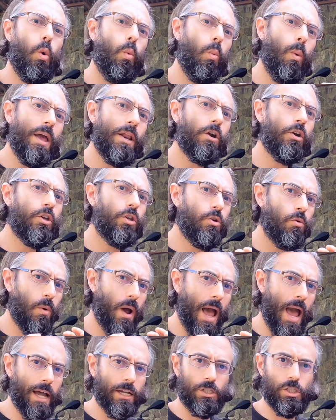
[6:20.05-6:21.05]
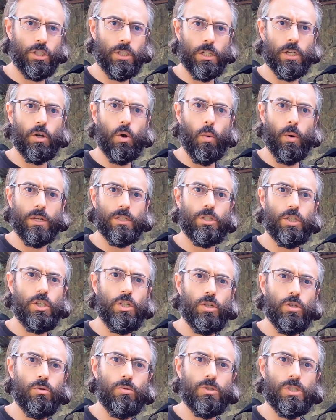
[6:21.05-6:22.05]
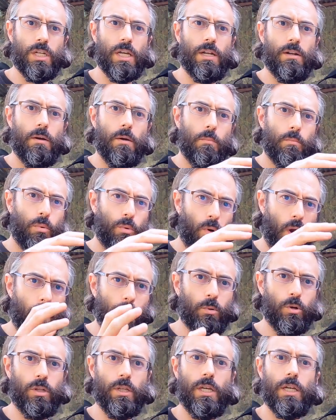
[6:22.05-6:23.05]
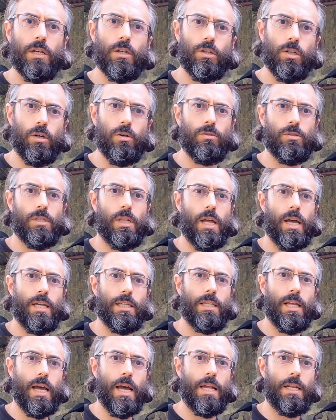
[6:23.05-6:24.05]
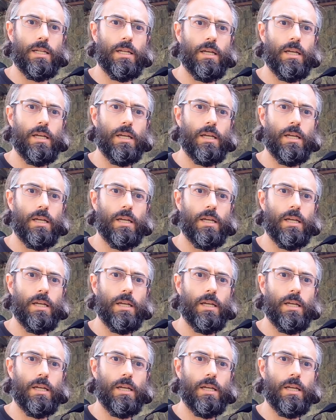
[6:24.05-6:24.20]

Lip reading: when are you actually going to use it properly enclosed like that?